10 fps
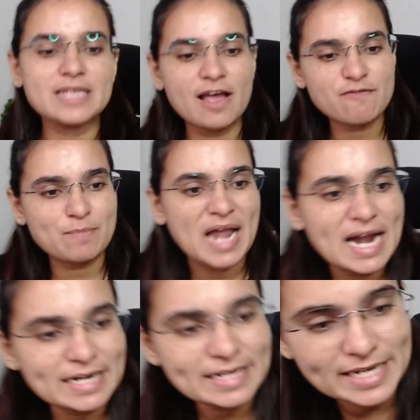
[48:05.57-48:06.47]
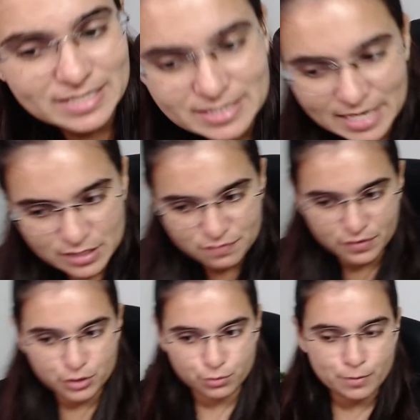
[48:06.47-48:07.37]
I have planned an exercise for
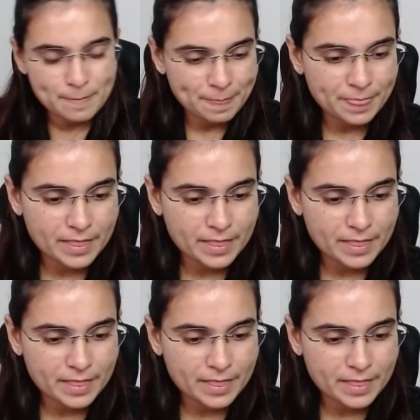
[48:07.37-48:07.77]
you.